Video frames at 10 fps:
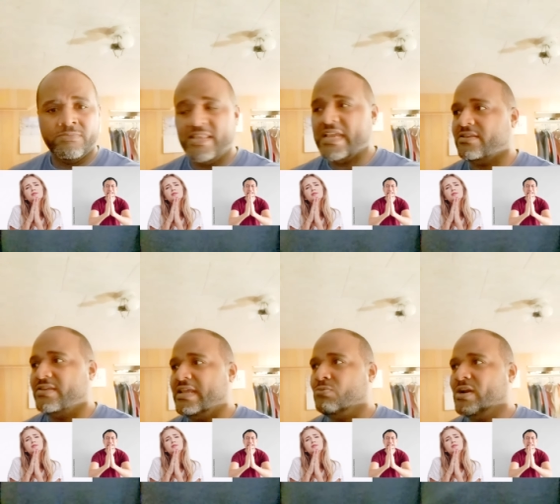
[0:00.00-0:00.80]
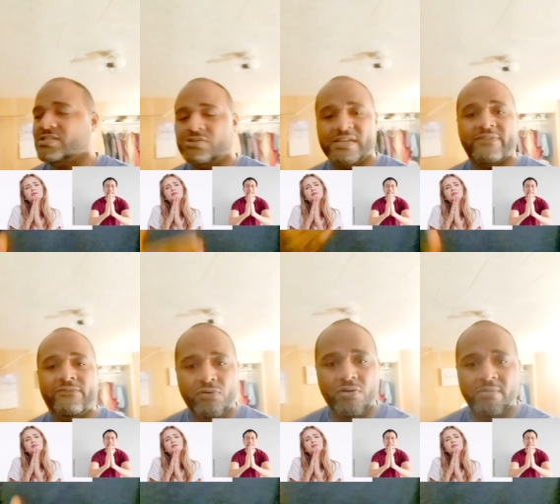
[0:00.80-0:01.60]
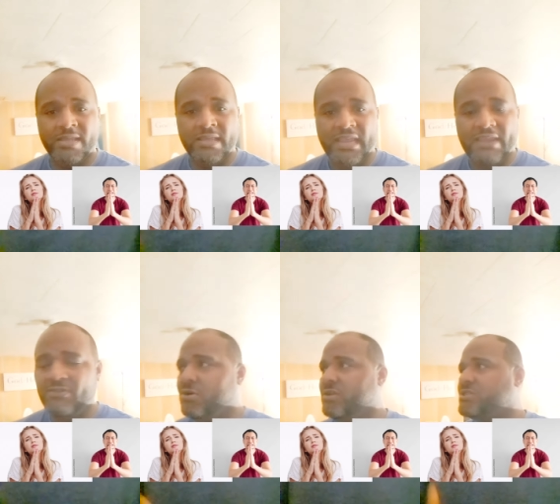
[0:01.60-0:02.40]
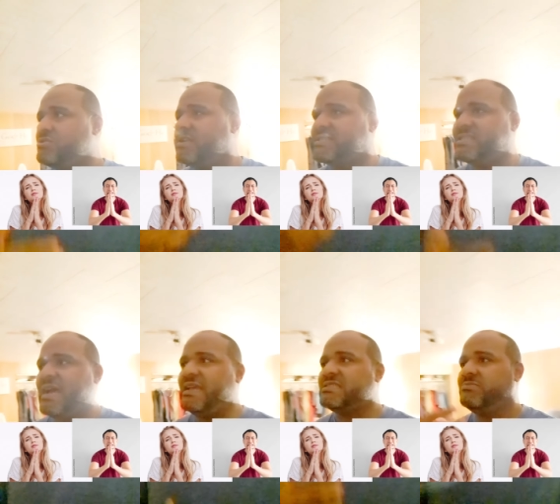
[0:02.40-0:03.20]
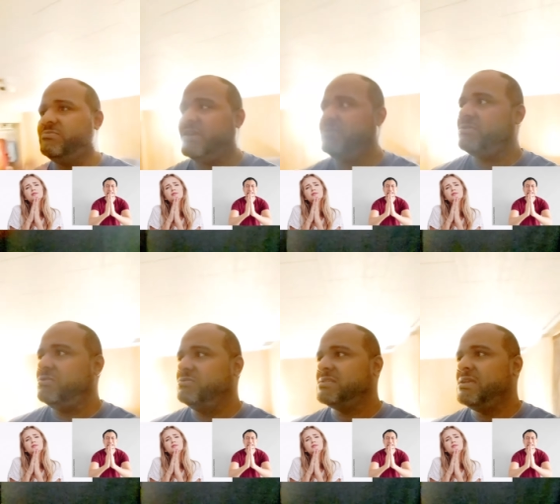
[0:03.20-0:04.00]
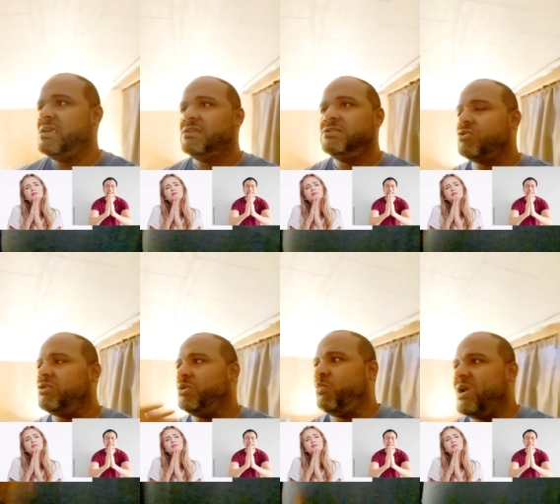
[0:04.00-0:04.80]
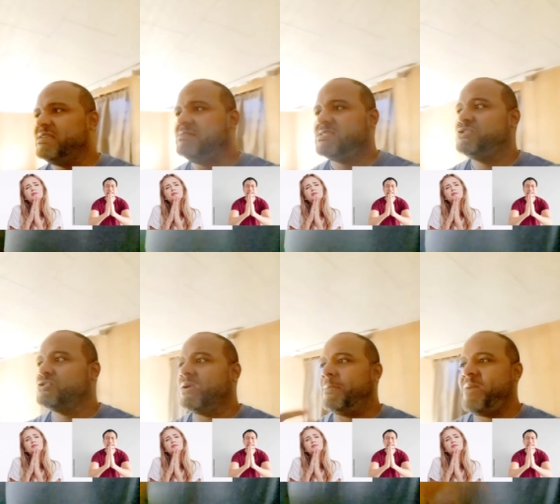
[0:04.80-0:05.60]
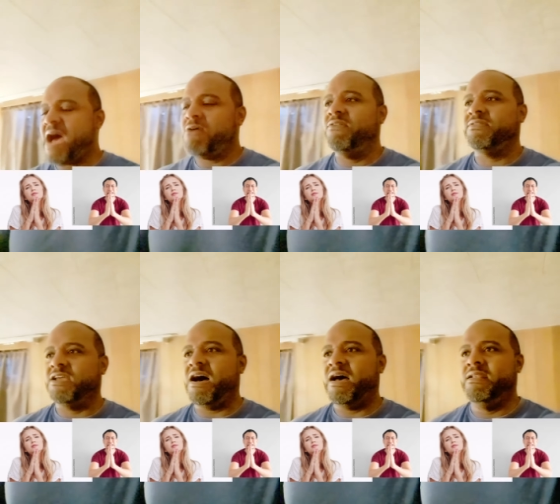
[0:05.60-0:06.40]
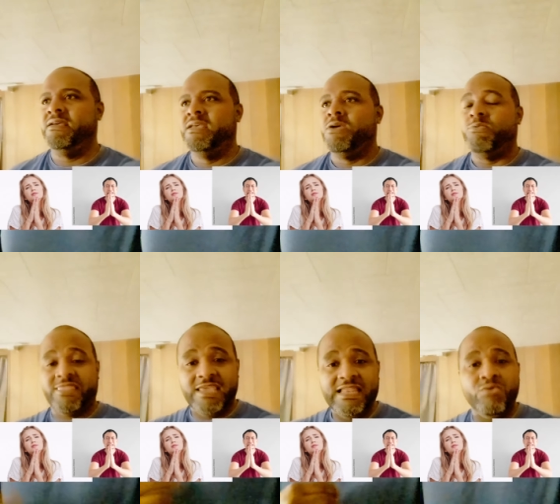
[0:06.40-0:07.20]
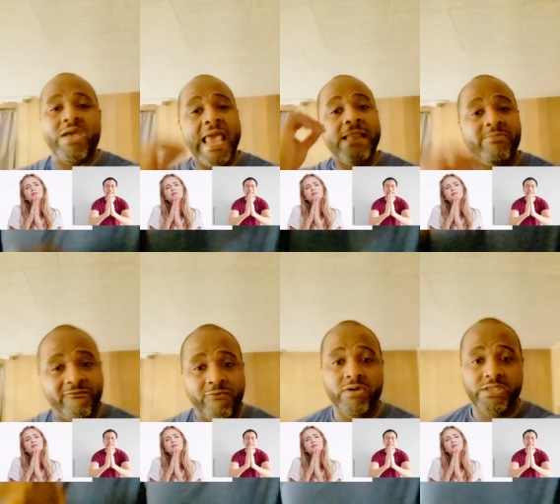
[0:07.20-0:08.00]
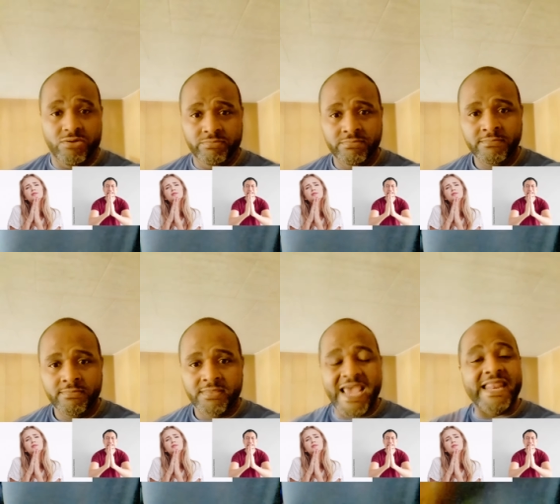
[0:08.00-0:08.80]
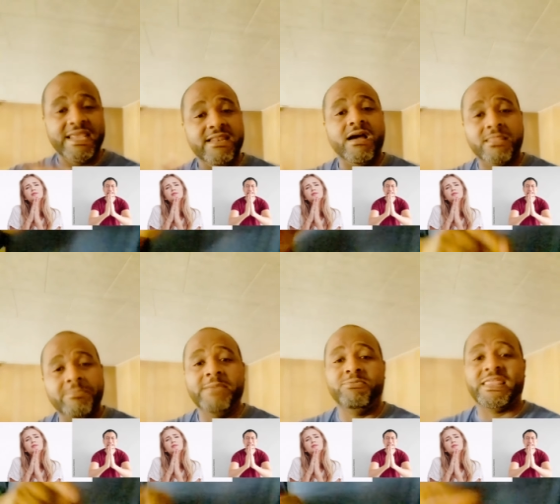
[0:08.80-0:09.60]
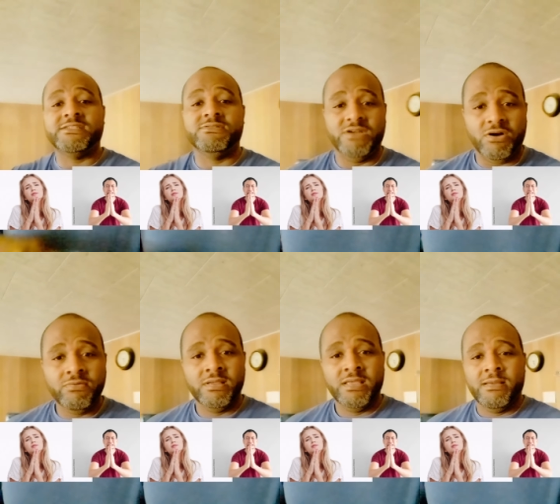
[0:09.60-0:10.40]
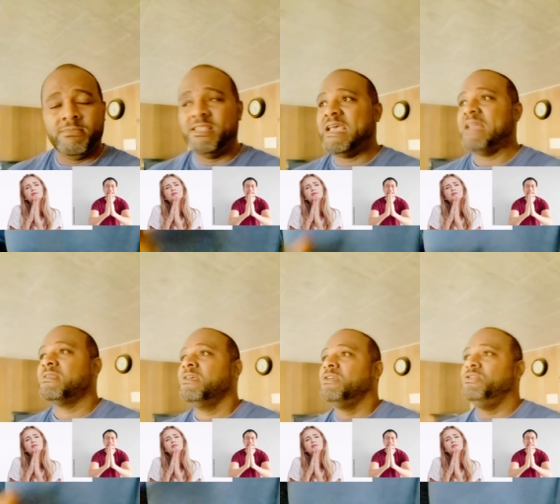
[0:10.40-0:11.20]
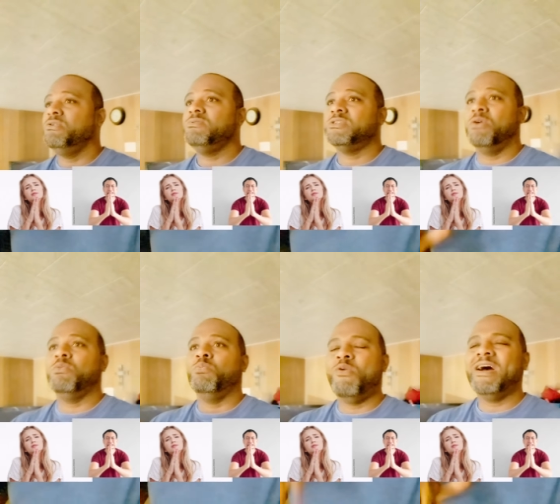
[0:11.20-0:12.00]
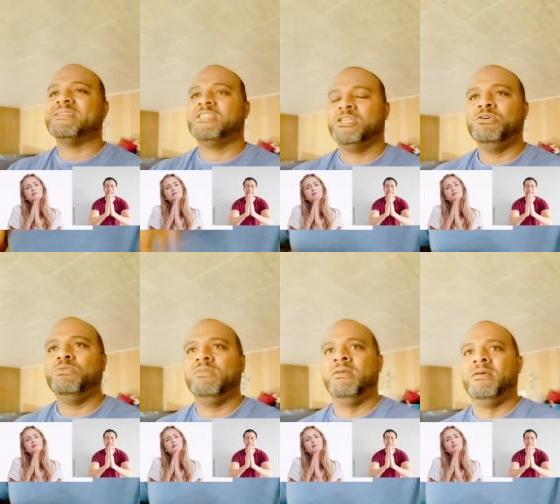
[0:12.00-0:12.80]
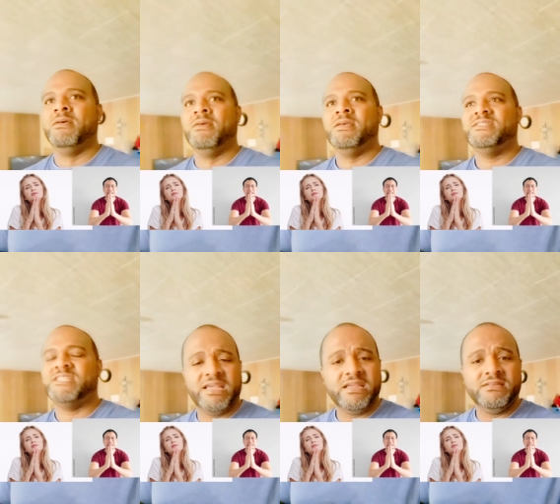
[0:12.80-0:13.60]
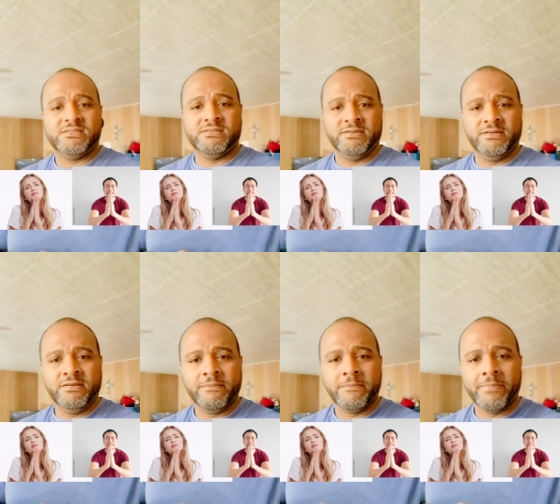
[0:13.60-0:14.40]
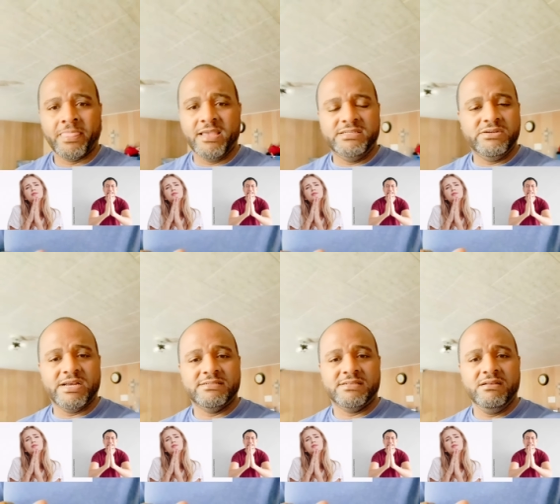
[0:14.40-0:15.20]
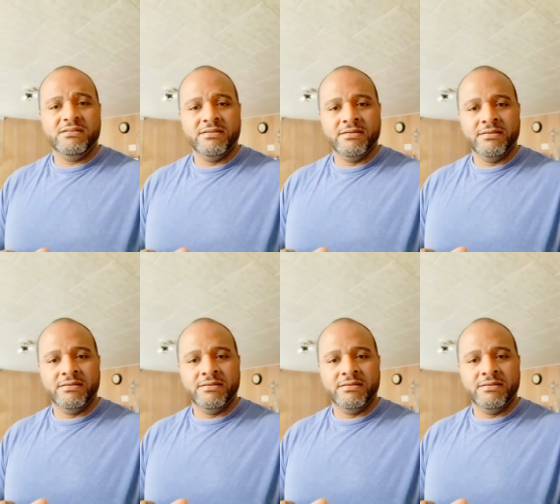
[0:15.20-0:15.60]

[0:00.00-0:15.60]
But yet you didn't want to transform, even though you saw the signs, the miracles, you saw the wonders, you saw the power of God within you and before you and in other people that you know. But yet you don't want to change. And to my son,